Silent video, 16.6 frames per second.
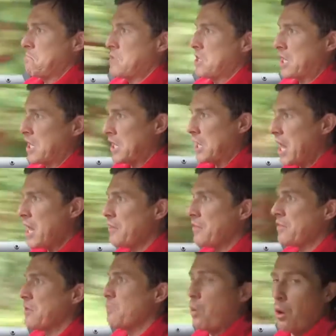you can get
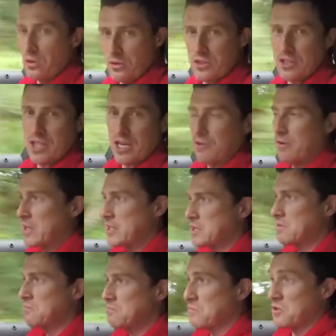the 1
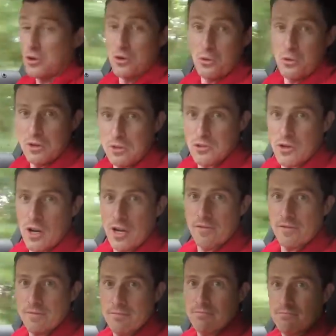Series with all-wheel drive.